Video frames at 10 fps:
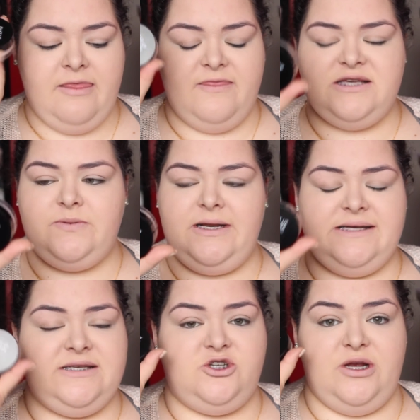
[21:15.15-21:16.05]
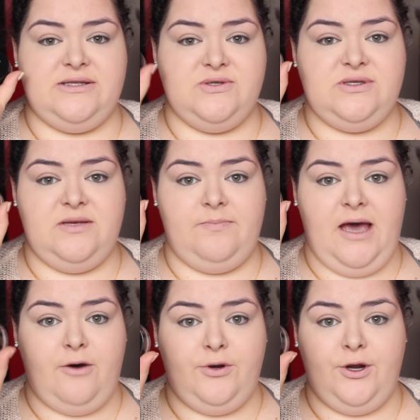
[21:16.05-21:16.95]
This one is a translucent
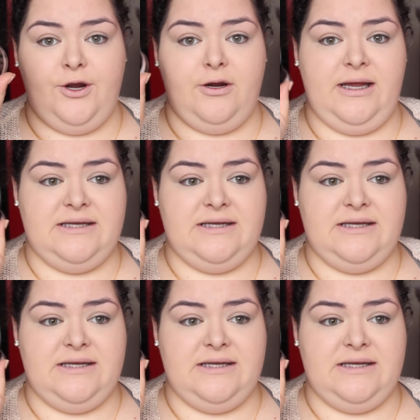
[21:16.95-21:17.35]
powder.